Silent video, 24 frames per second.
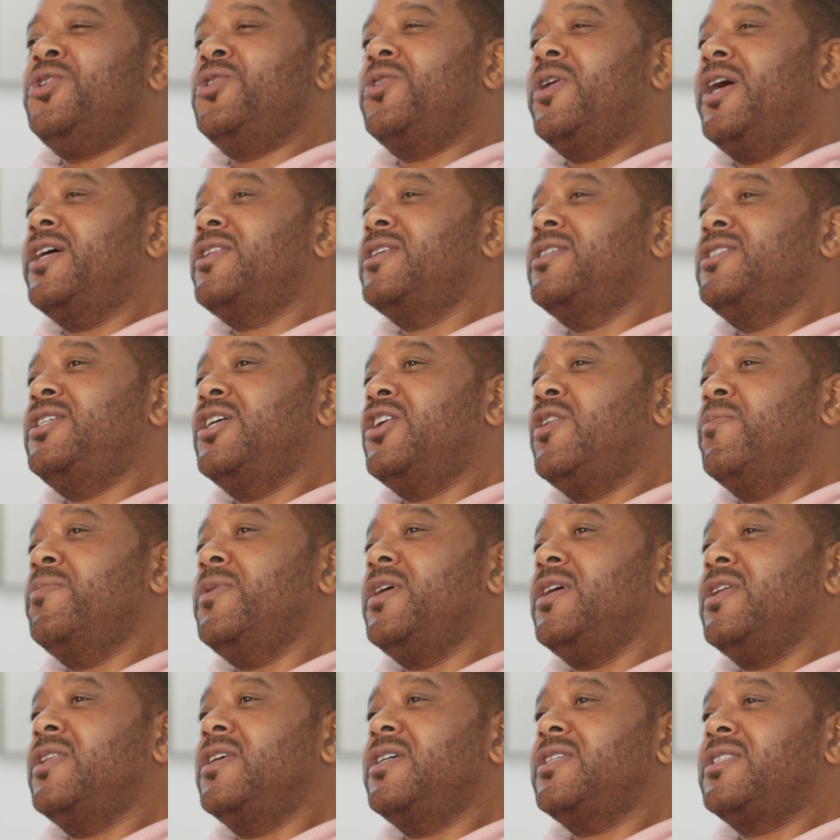You don't have to tell
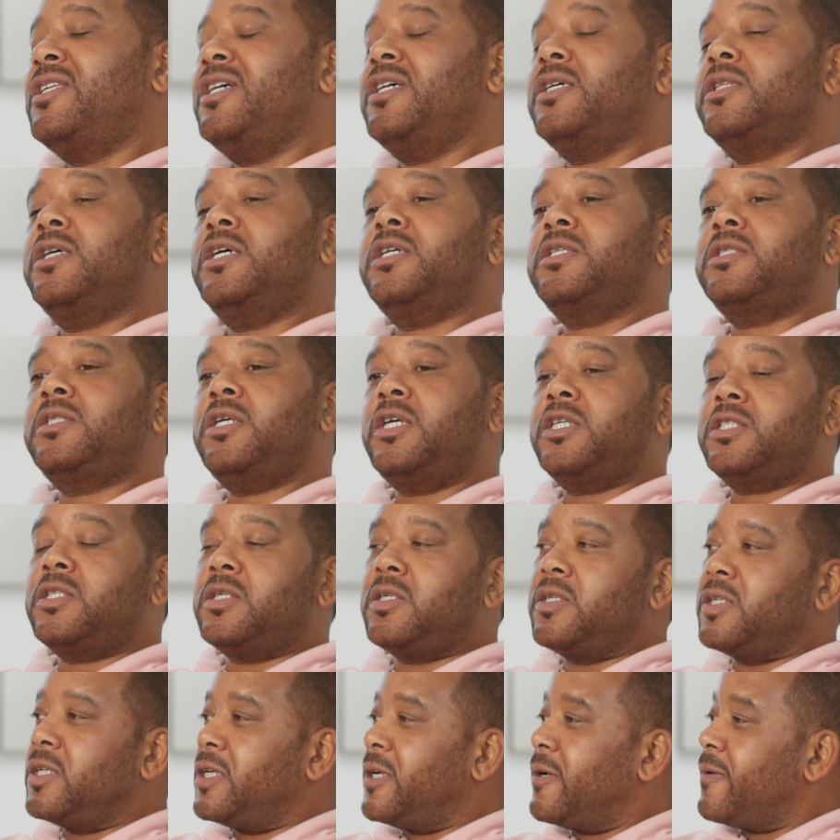me.
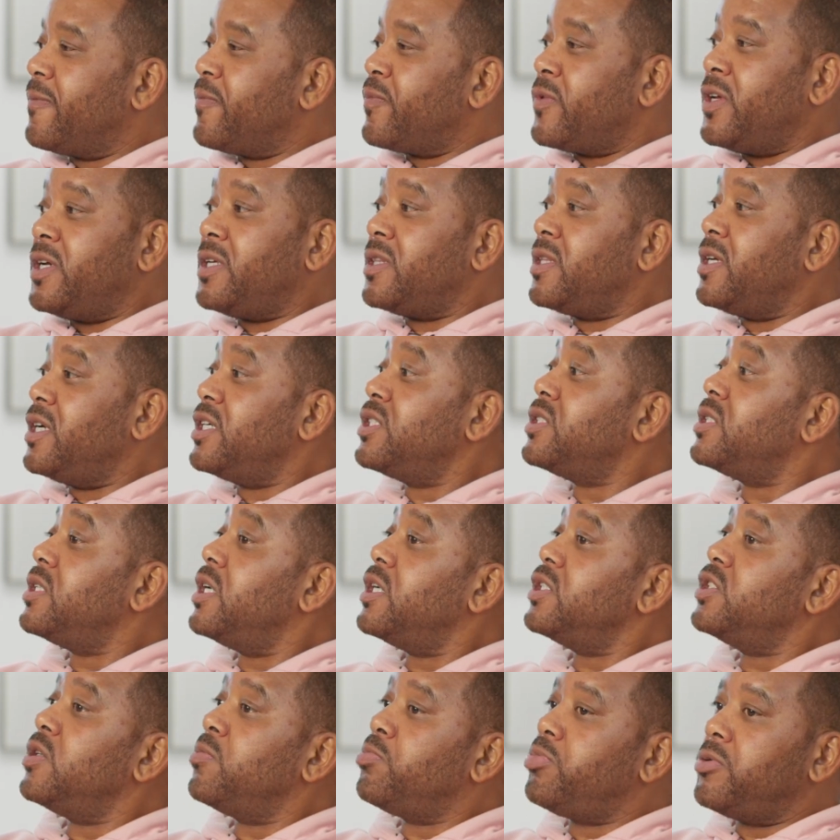
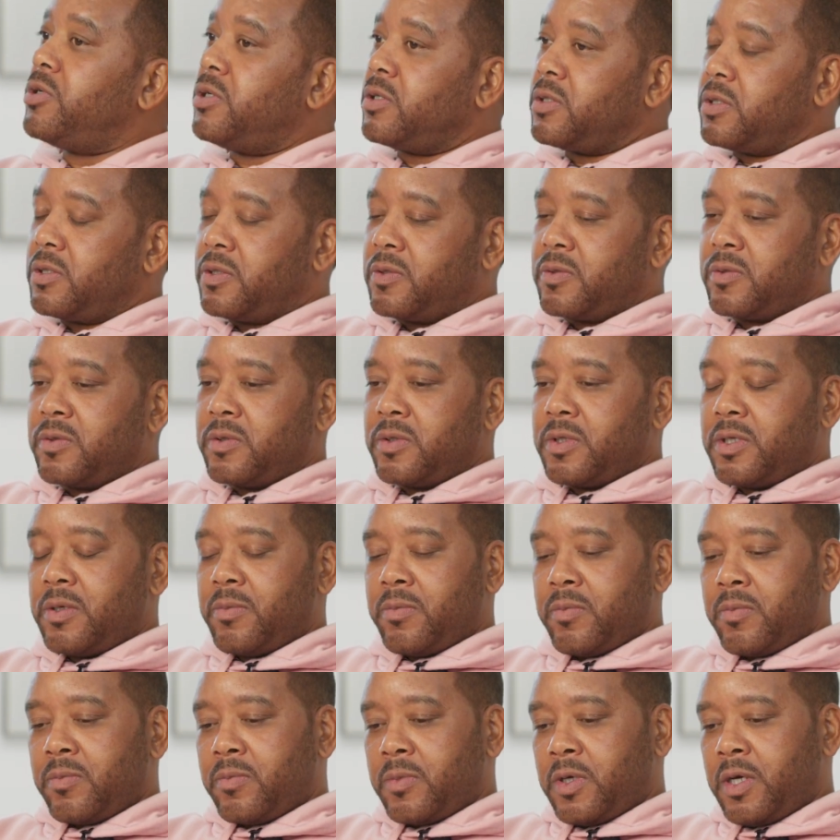There's a book
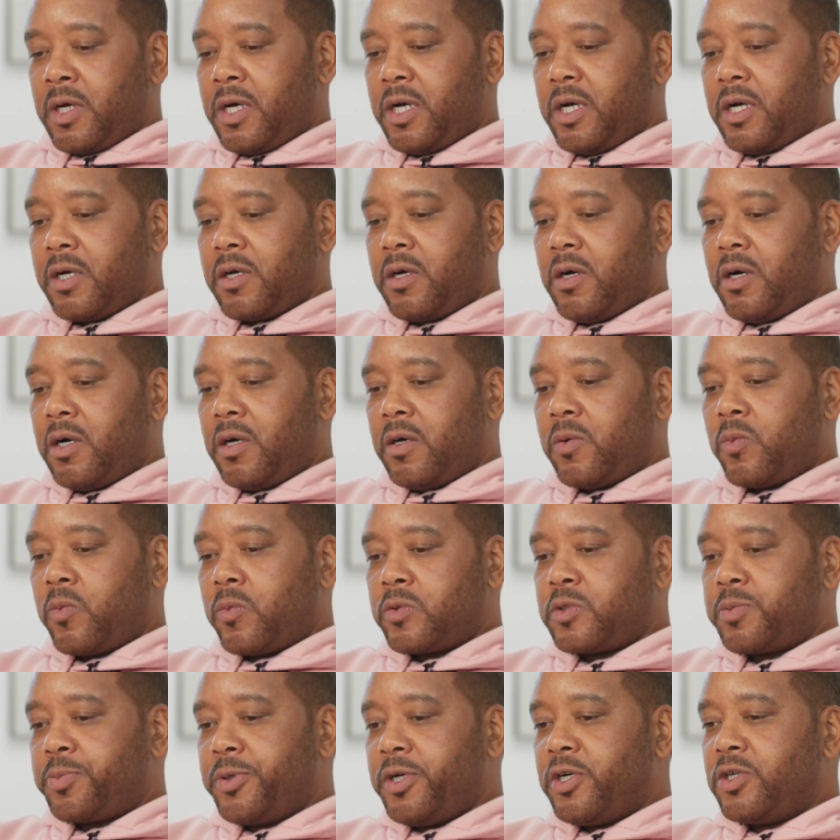called
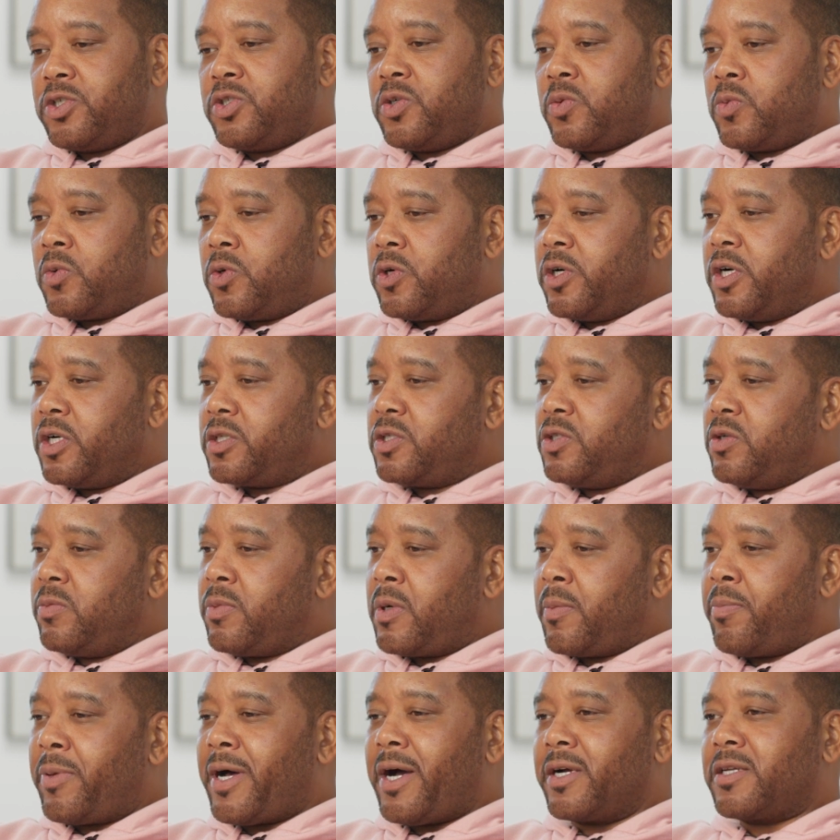Spiritual Warrior 2
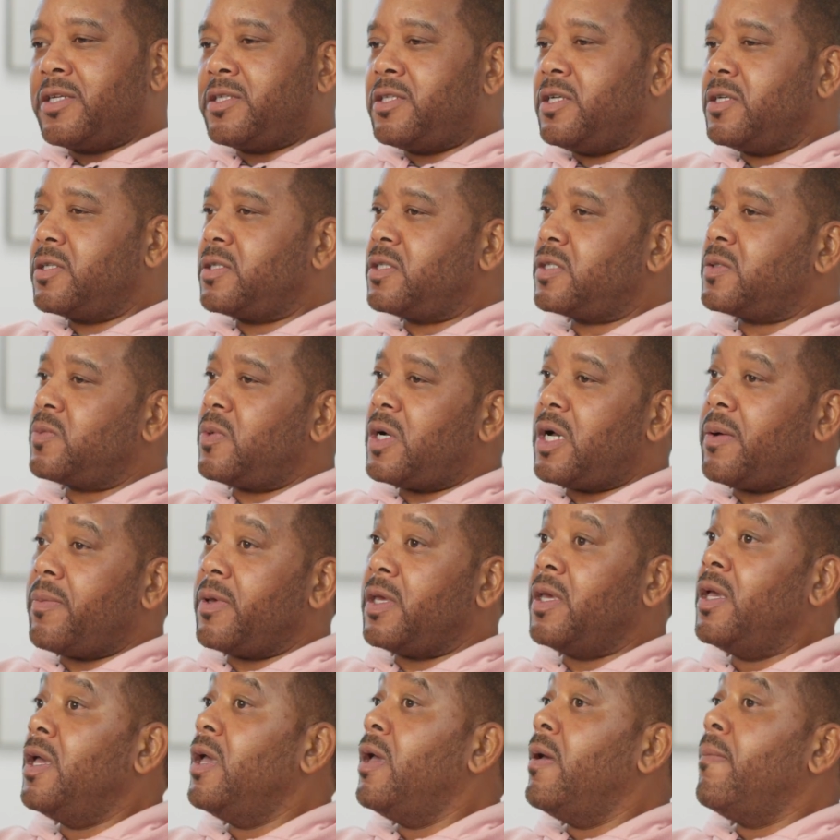by Bhakti Tirtha
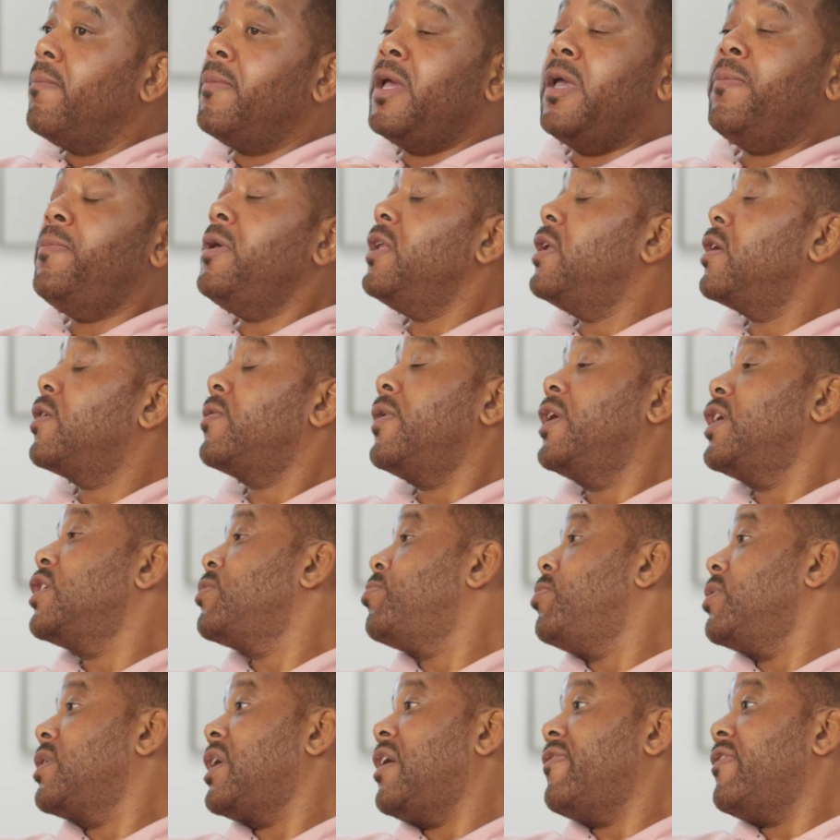Swami. Maybe the
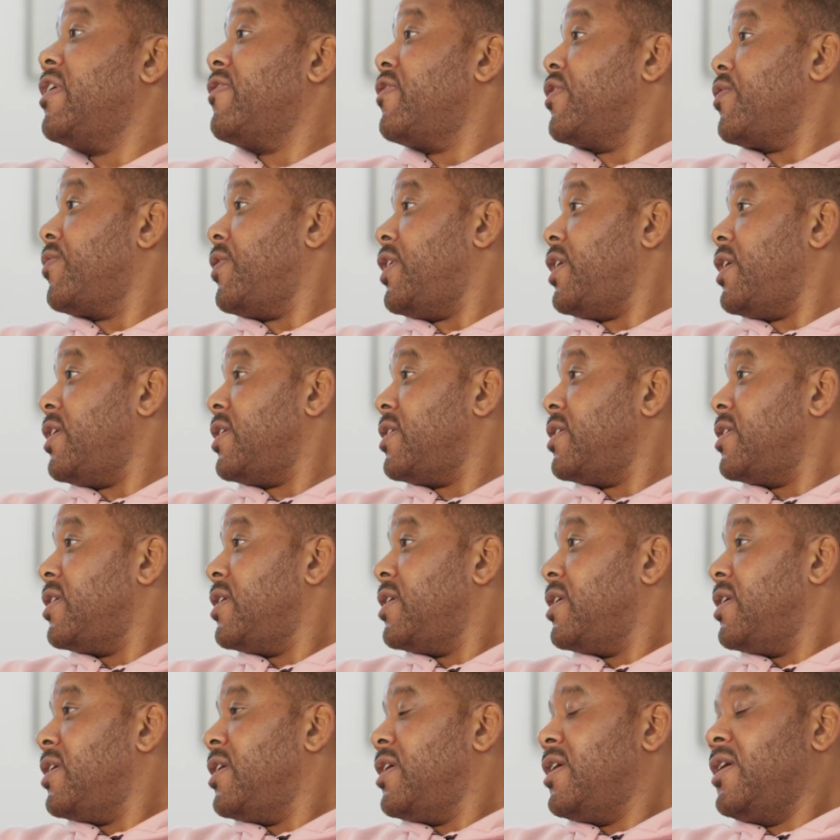greatest book I've ever read.
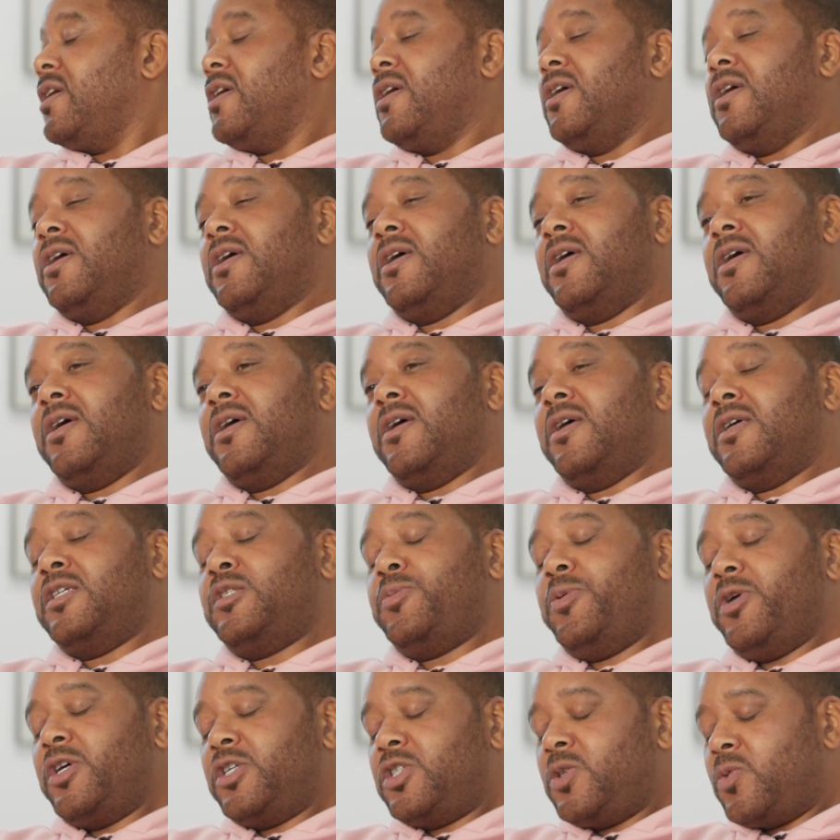
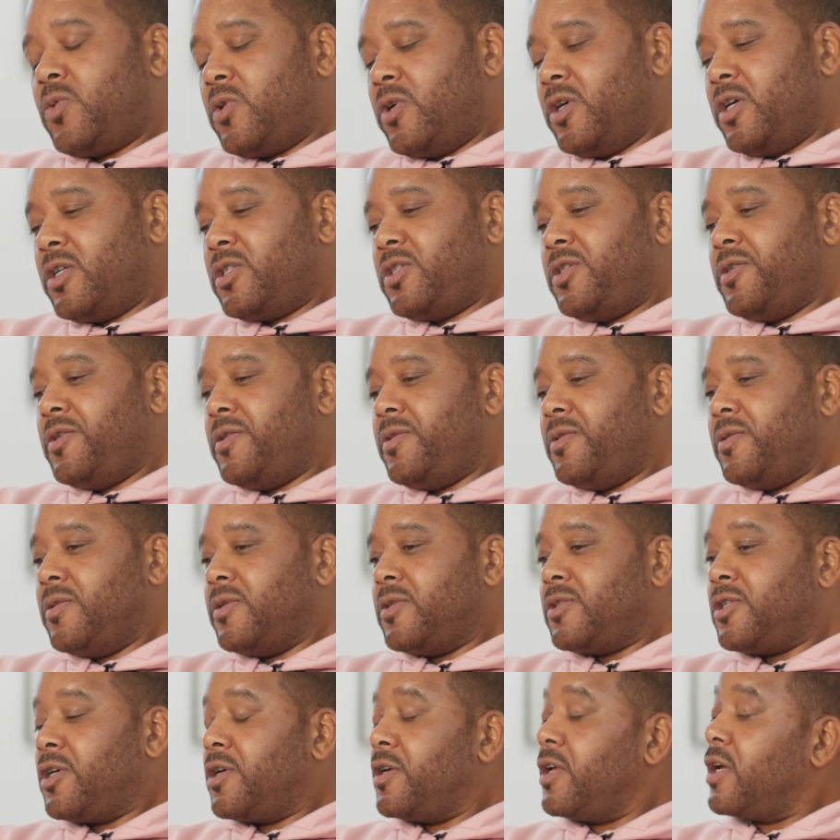Spiritual Warrior 2,
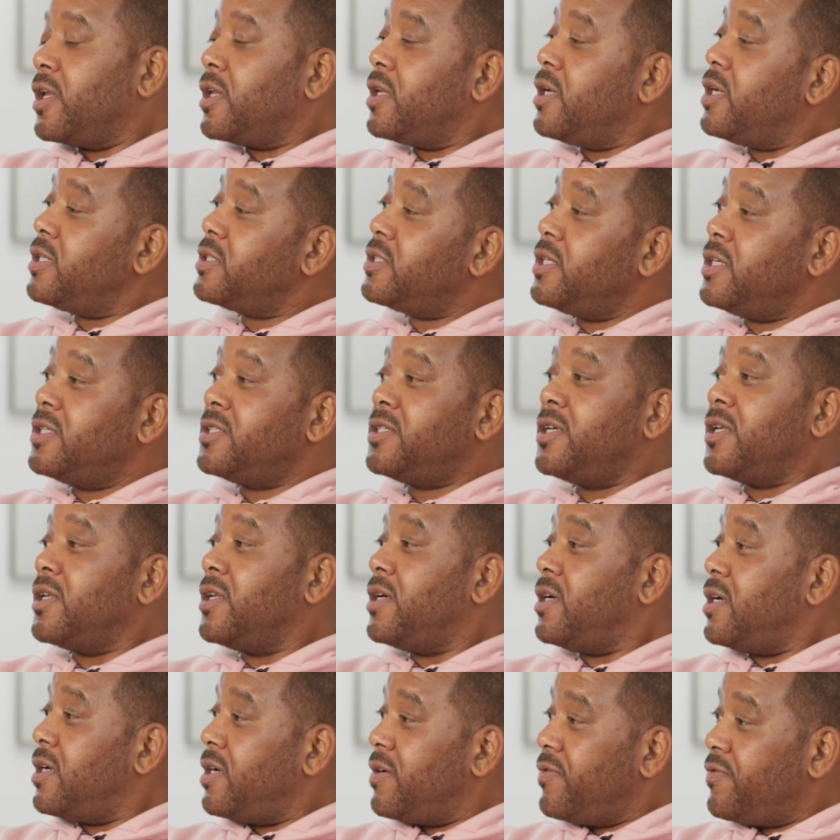Turning Lust into
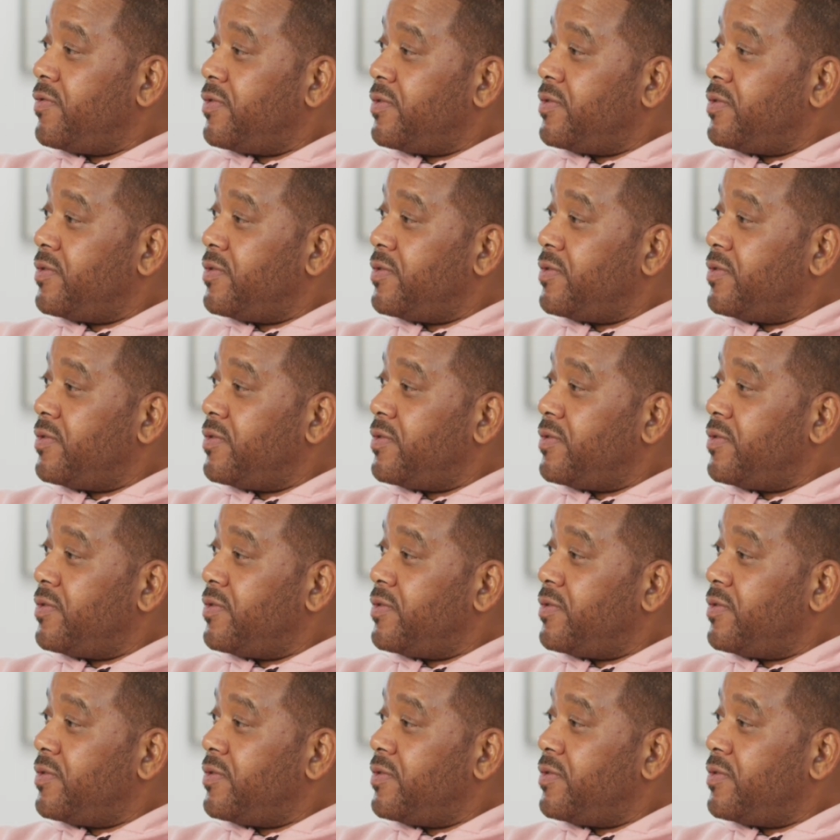Love.